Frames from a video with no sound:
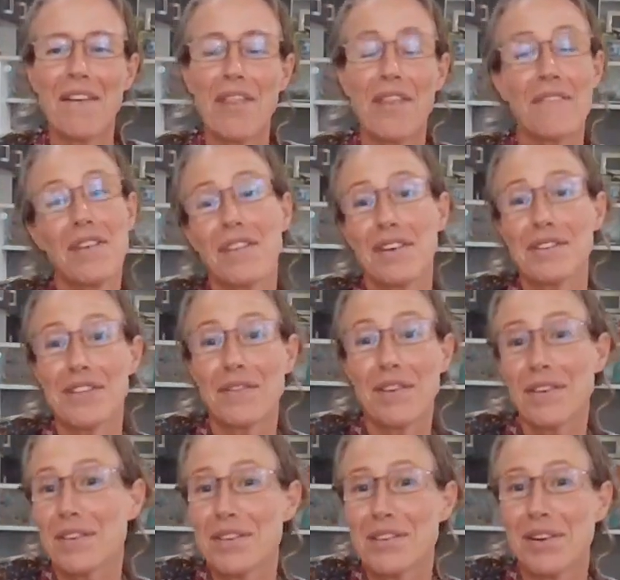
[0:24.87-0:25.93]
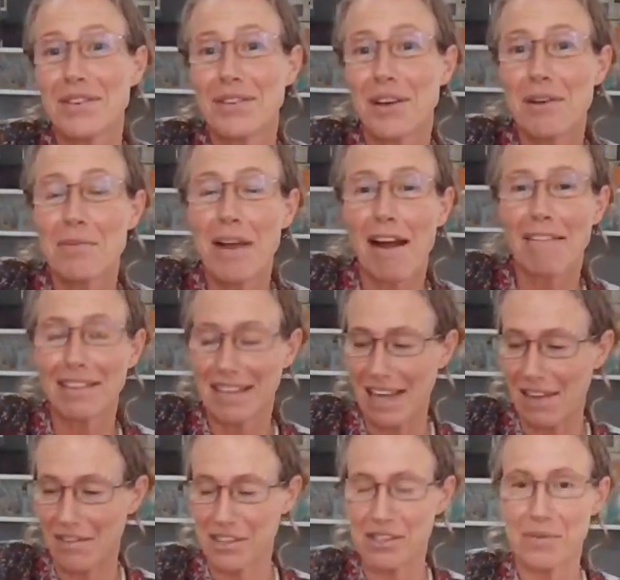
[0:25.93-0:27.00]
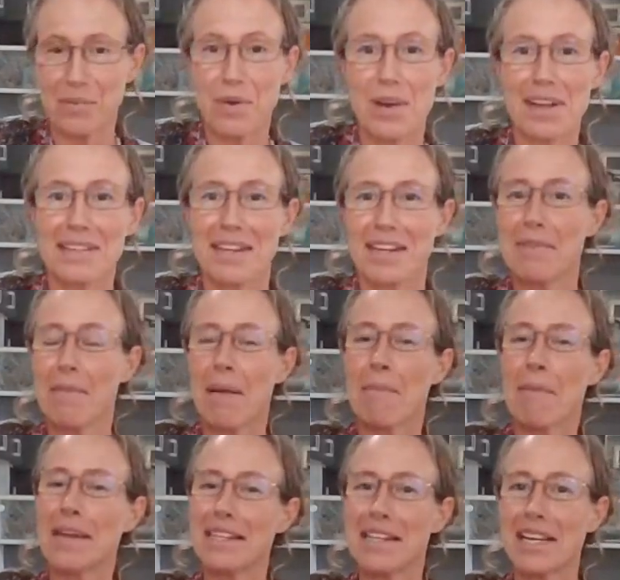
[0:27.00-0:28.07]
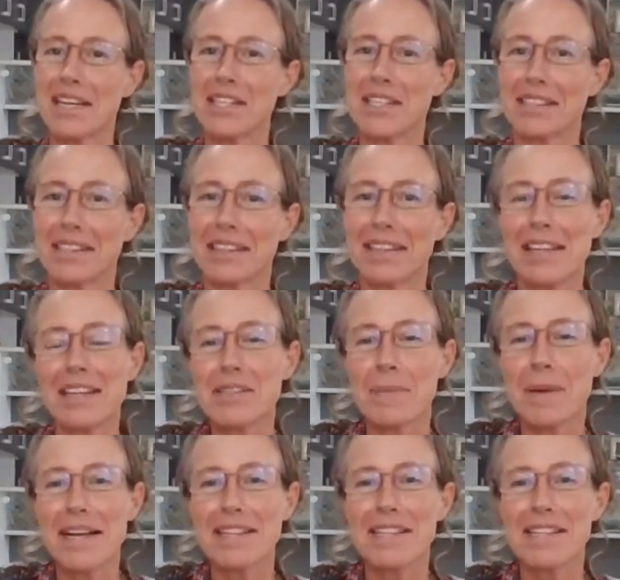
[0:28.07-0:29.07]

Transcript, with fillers: for those of you that don't know, I'm currently having some work done in my meditation clinic space.